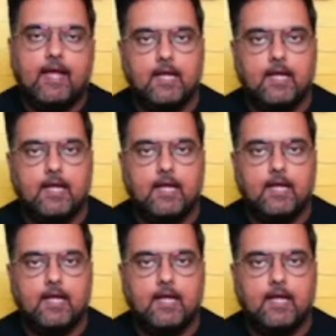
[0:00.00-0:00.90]
So let us
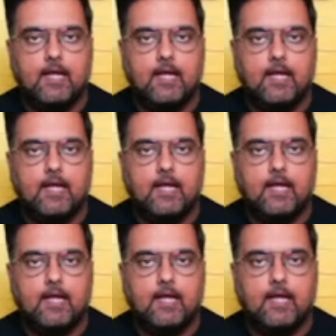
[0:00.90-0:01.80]
start, right? So